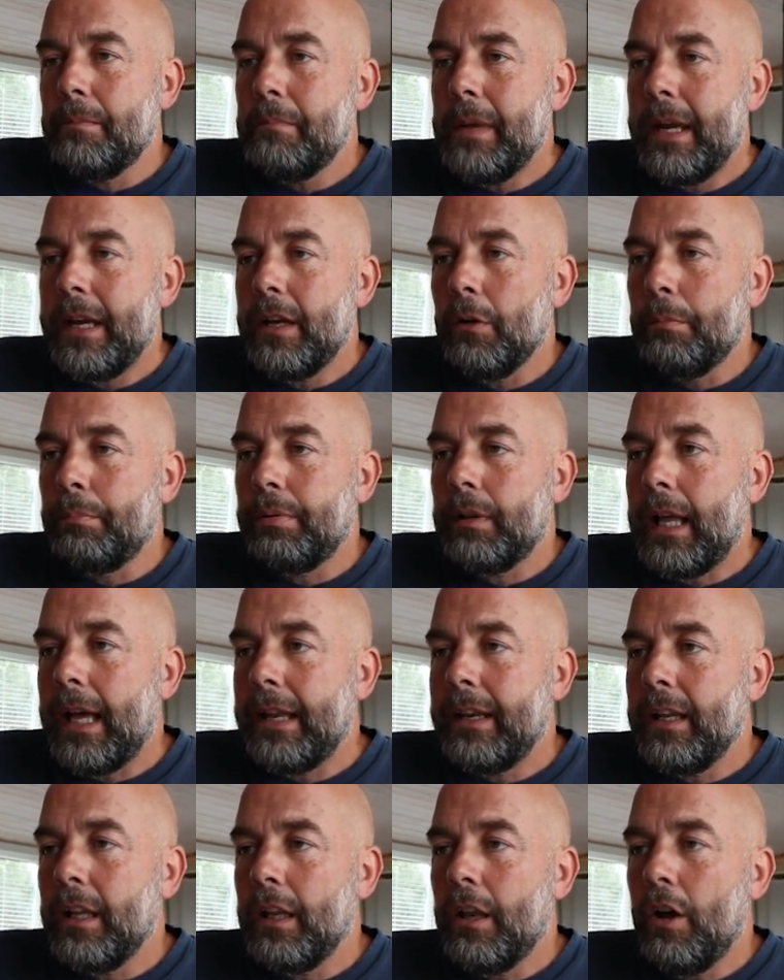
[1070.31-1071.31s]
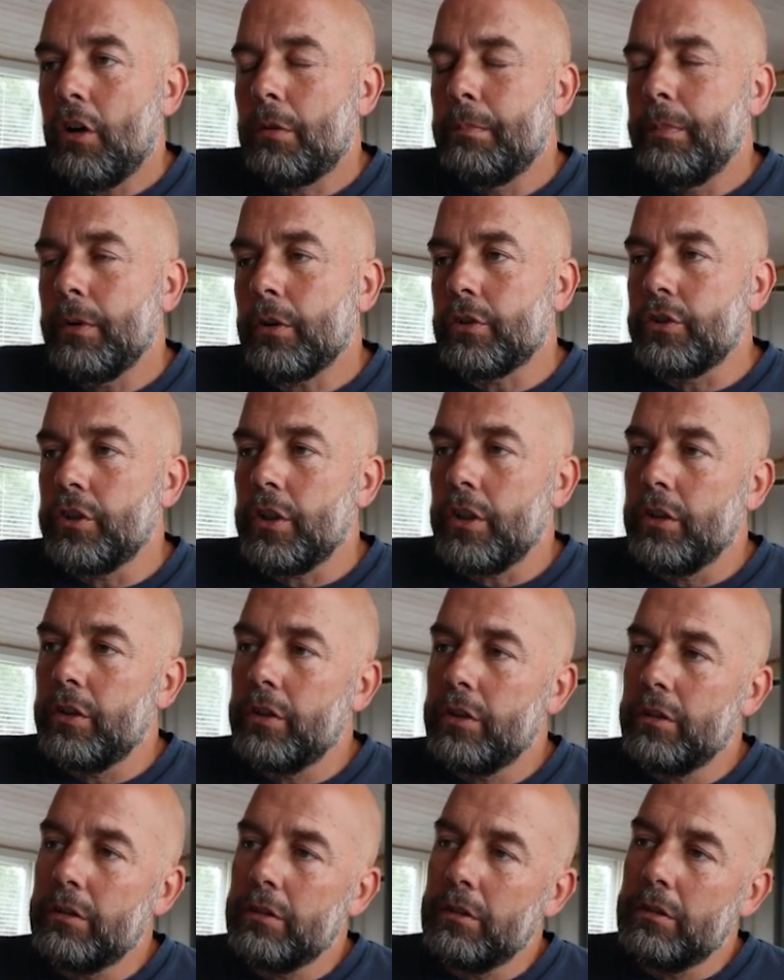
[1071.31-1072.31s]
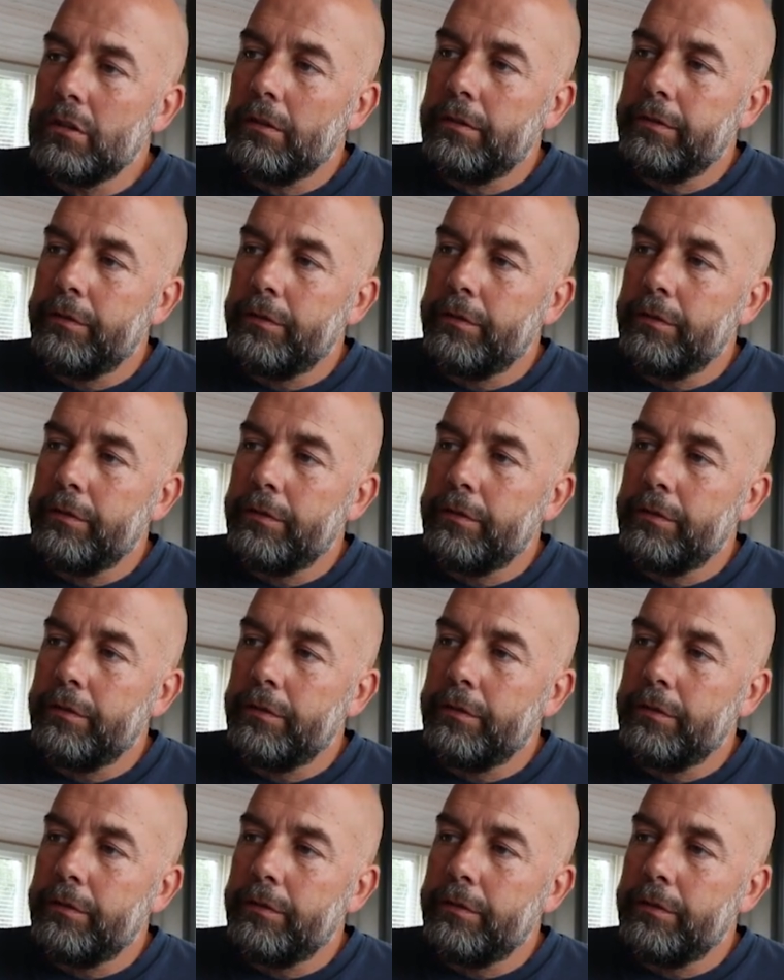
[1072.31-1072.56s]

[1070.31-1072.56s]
meal planner, logbook journal